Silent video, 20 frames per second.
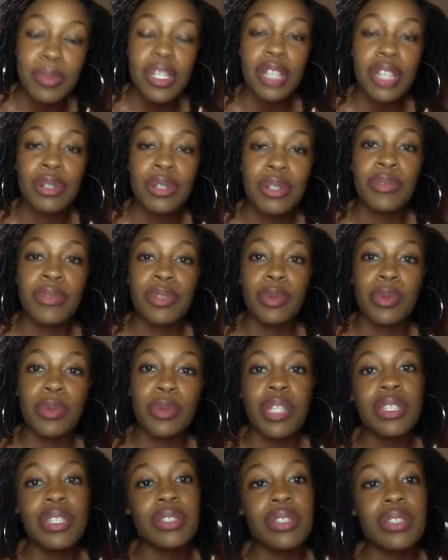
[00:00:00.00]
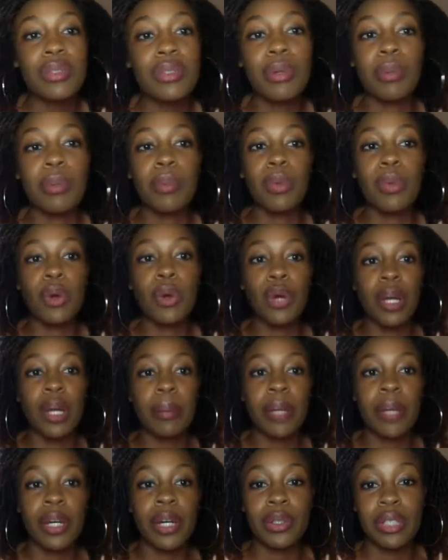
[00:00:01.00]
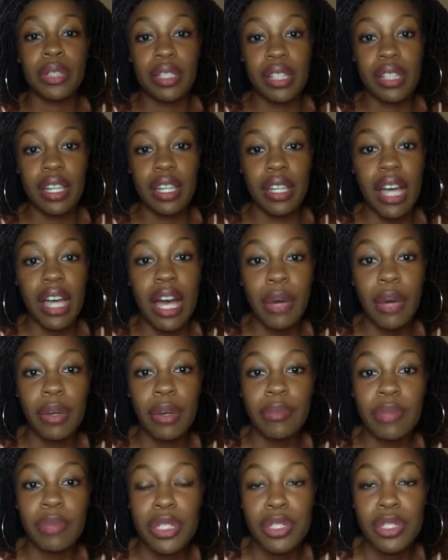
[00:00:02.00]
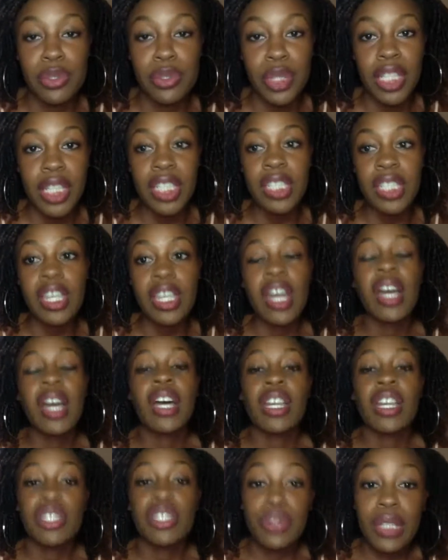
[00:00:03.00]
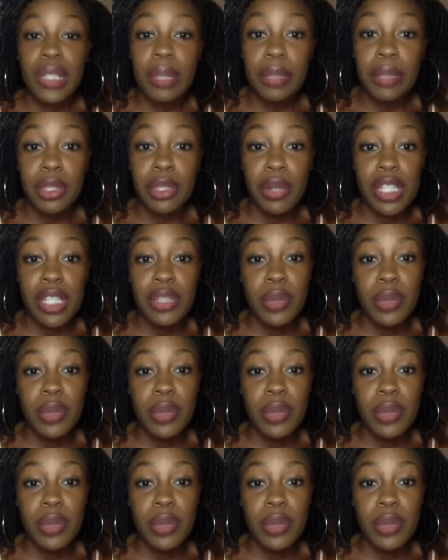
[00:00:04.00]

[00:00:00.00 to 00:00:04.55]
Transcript: if you want to know more about like how I've been doing it, do let me know as well.